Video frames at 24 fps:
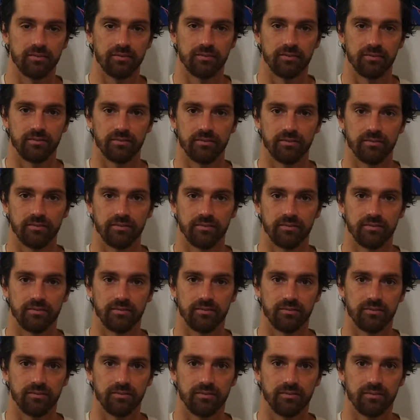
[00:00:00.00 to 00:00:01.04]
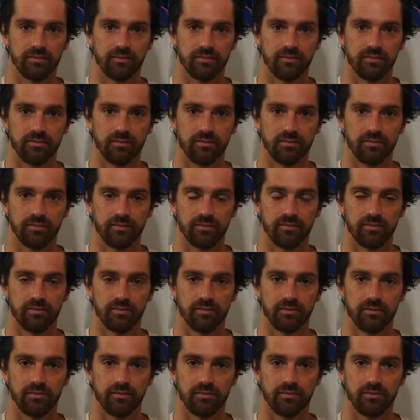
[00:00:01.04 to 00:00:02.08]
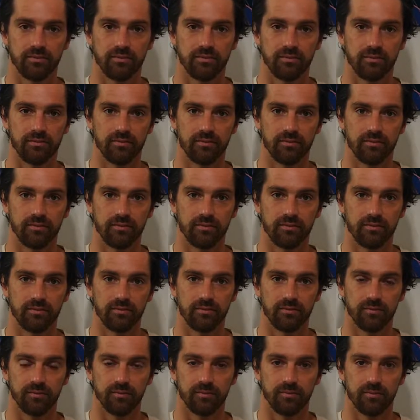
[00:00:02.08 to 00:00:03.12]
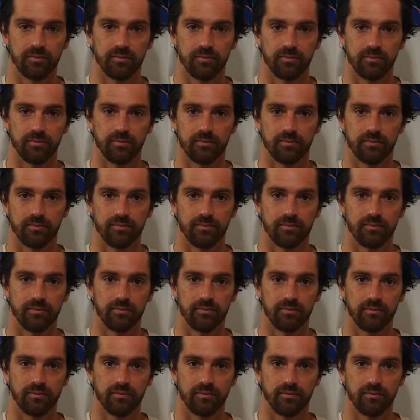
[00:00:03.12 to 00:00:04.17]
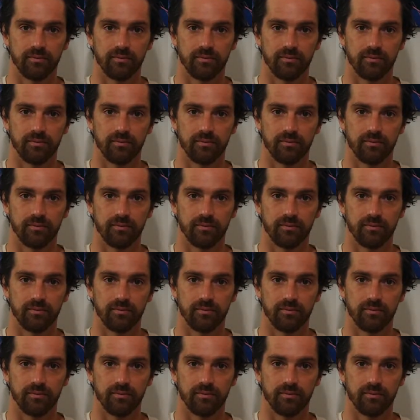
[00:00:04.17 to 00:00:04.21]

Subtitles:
Nobody speaks.